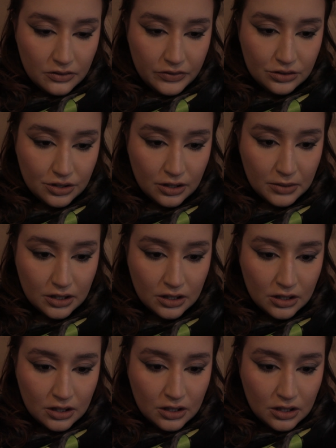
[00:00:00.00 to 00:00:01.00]
Filter, I'm going to
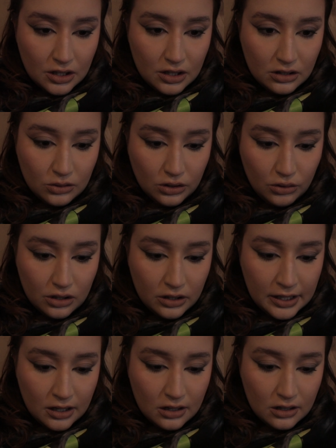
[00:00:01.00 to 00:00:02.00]
get a little lower on
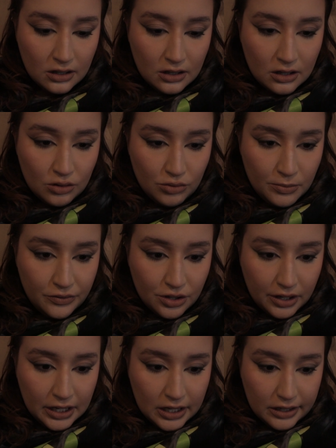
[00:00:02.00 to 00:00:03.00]
that. Remove the
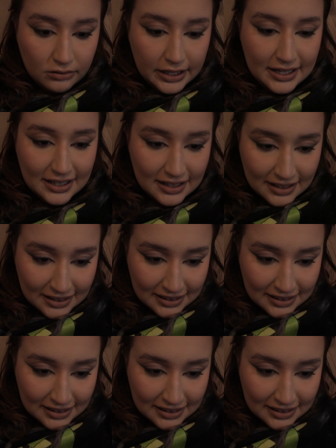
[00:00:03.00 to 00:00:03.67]
grain, I don't like it.